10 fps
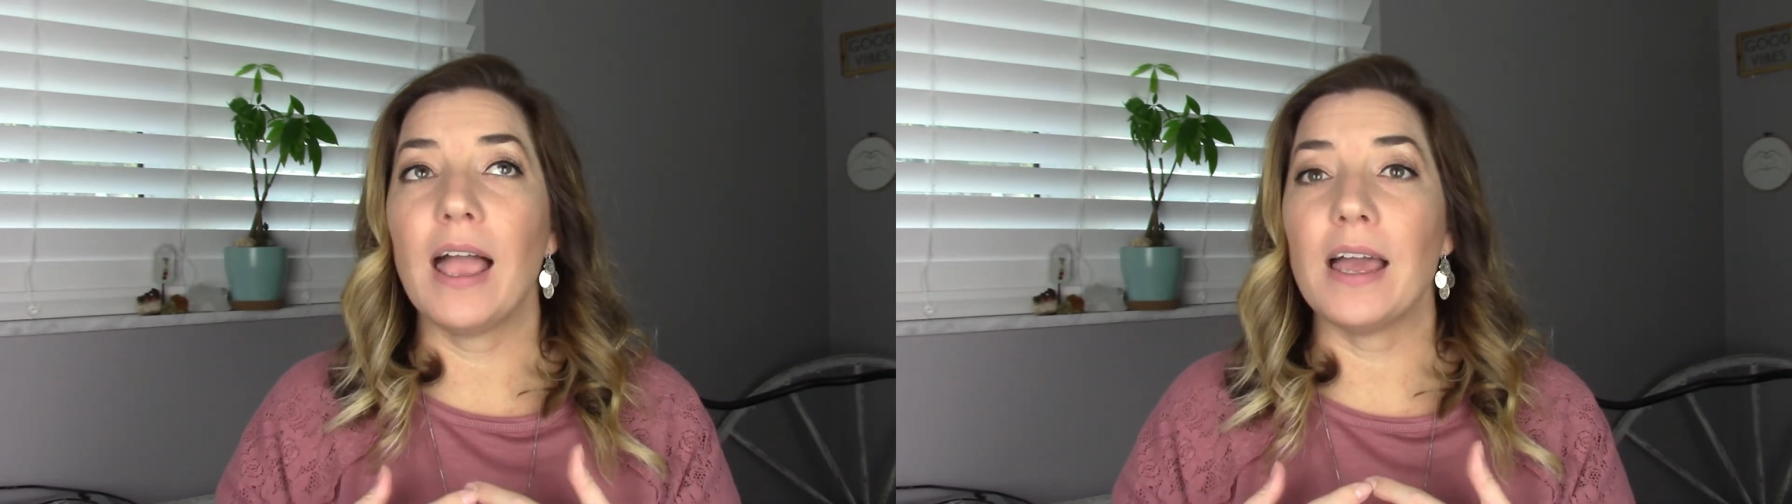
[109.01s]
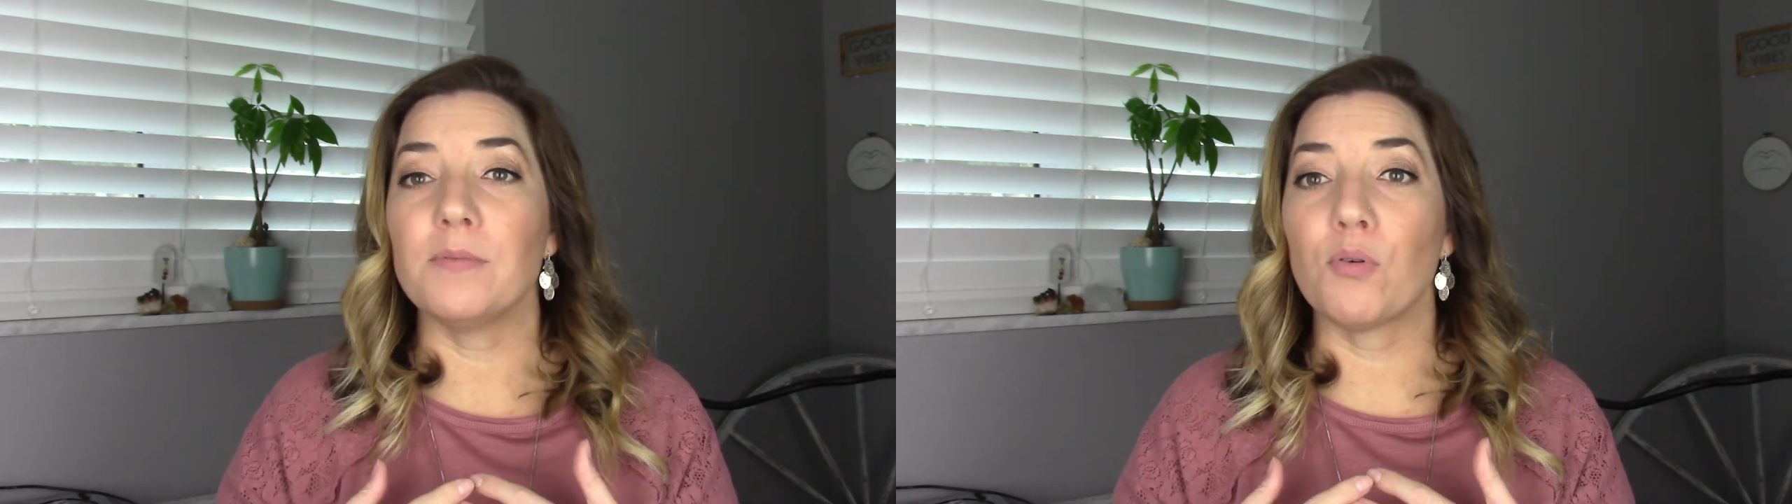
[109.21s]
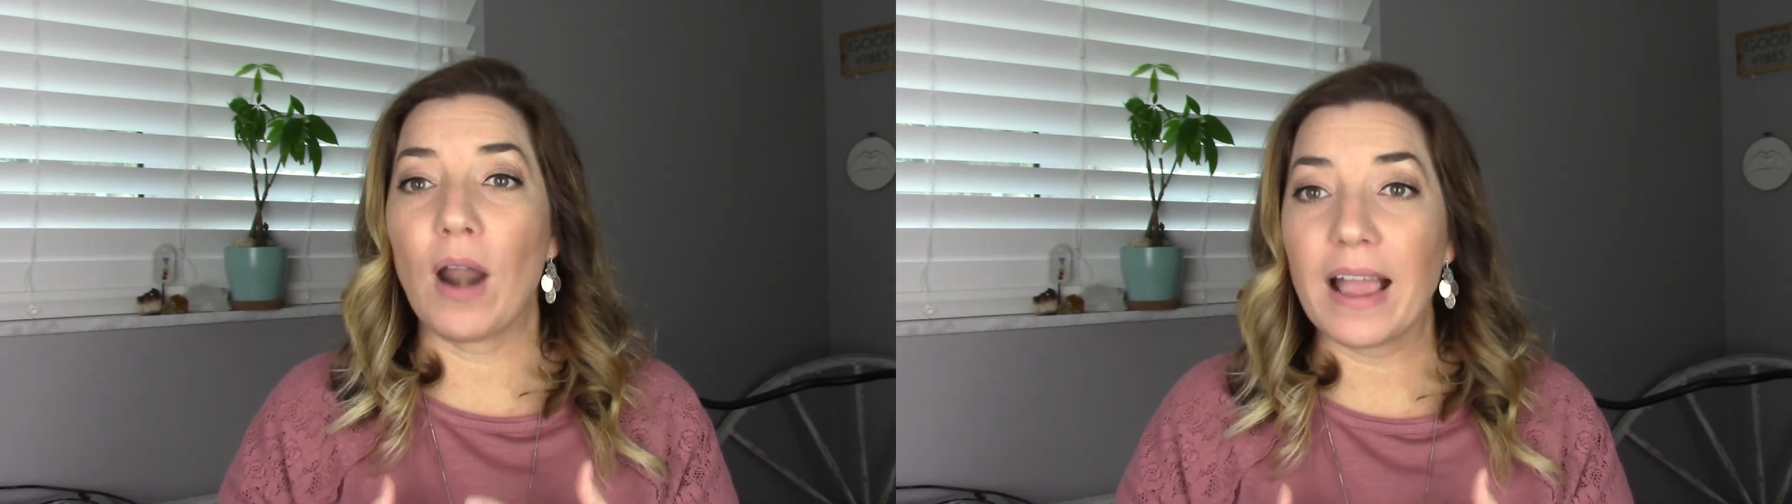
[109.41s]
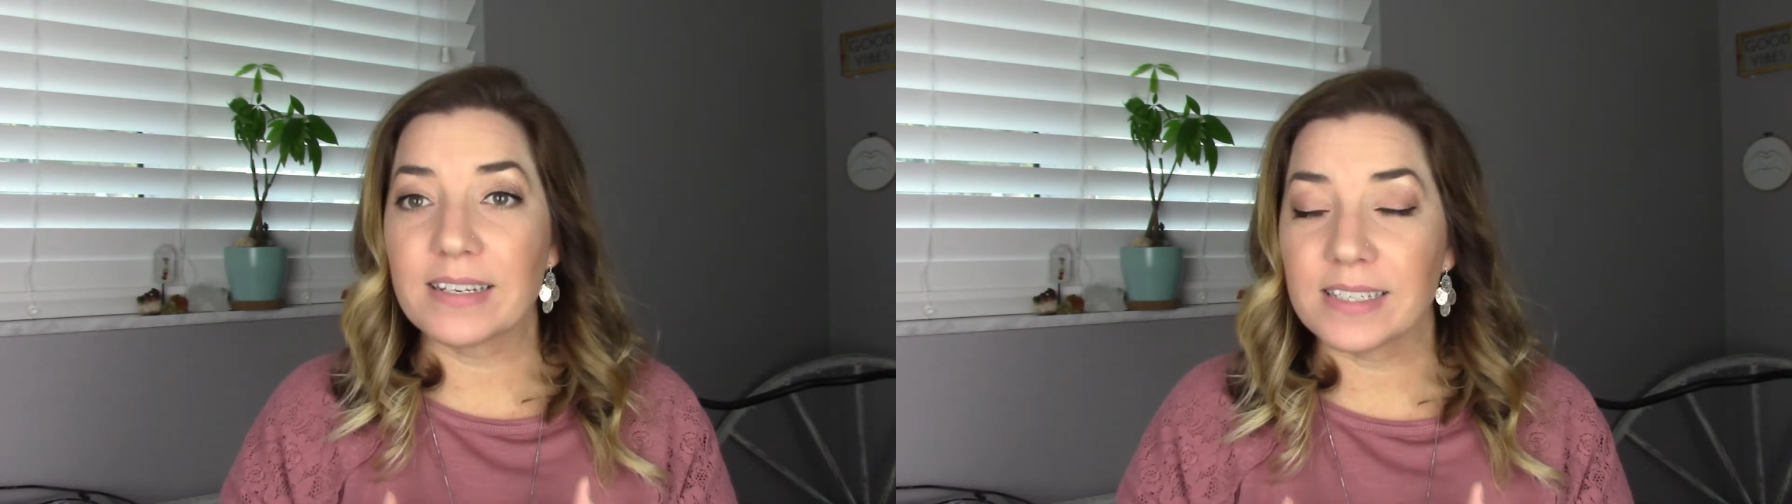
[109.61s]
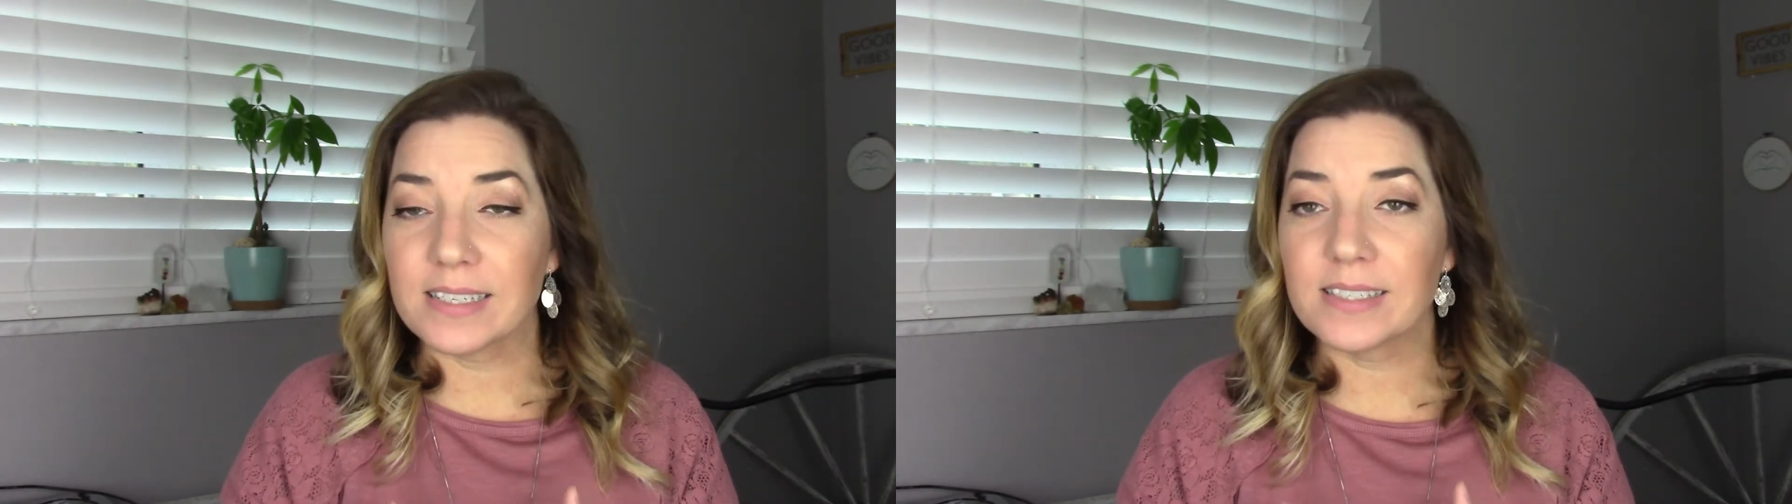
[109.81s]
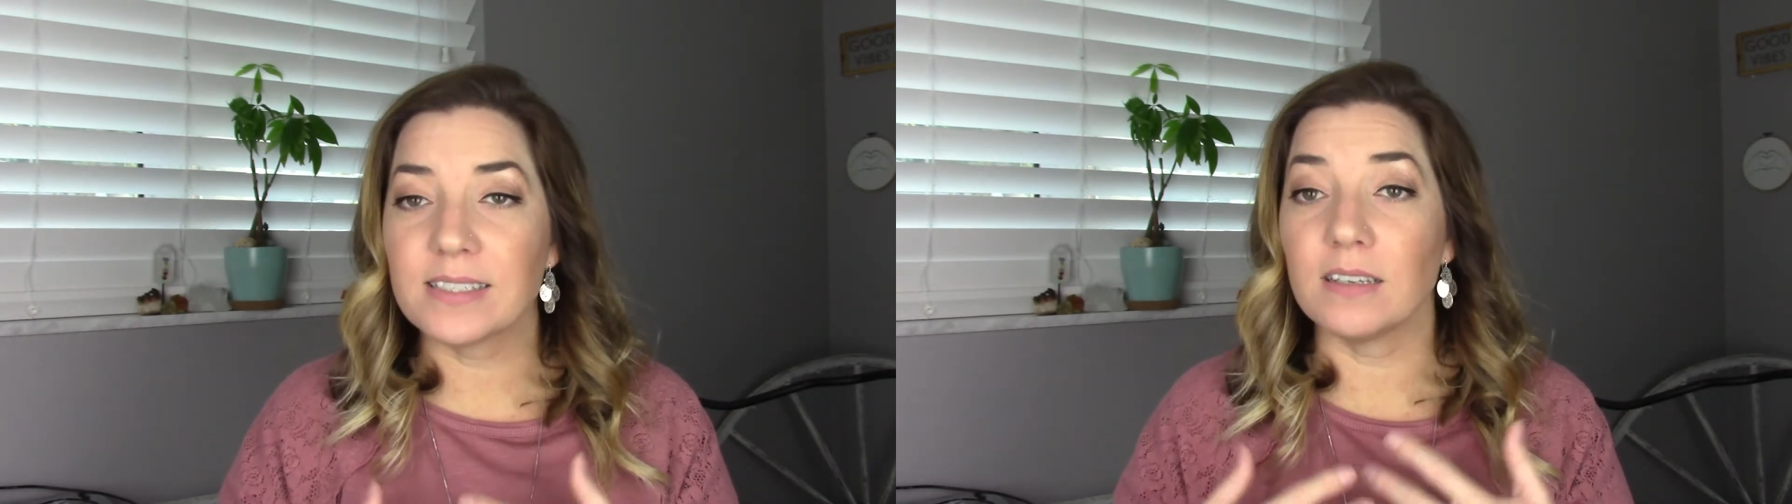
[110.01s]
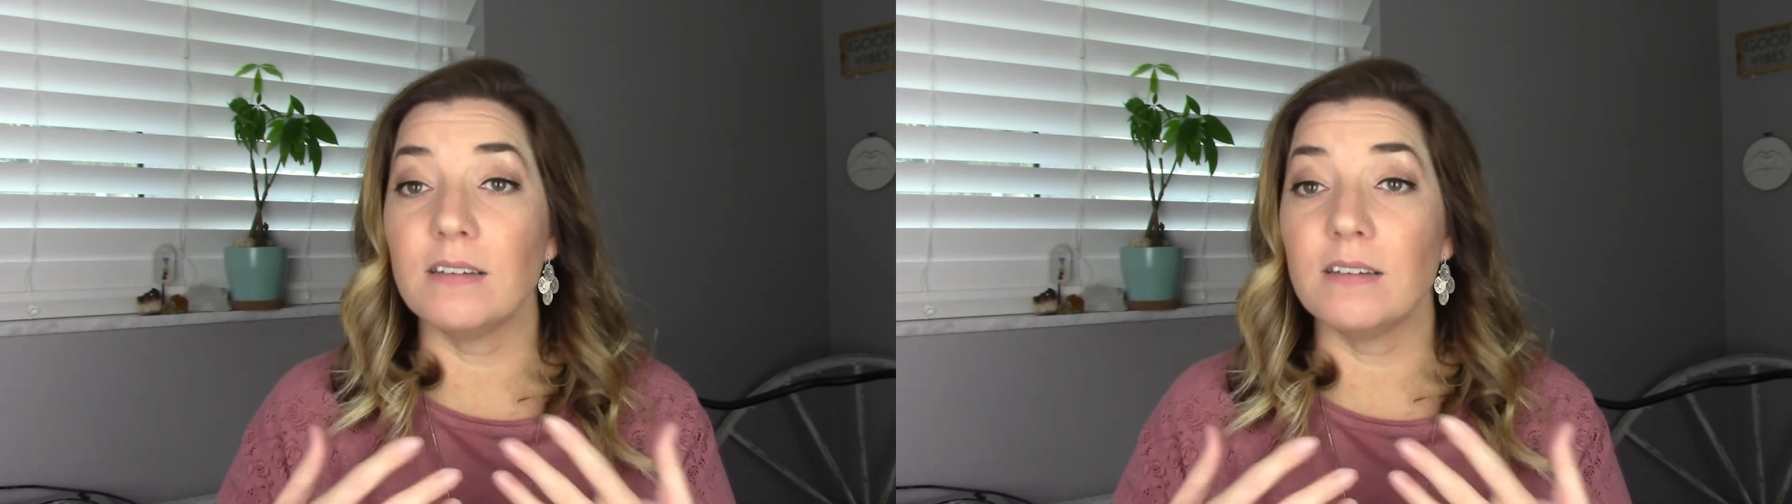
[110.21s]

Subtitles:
and practice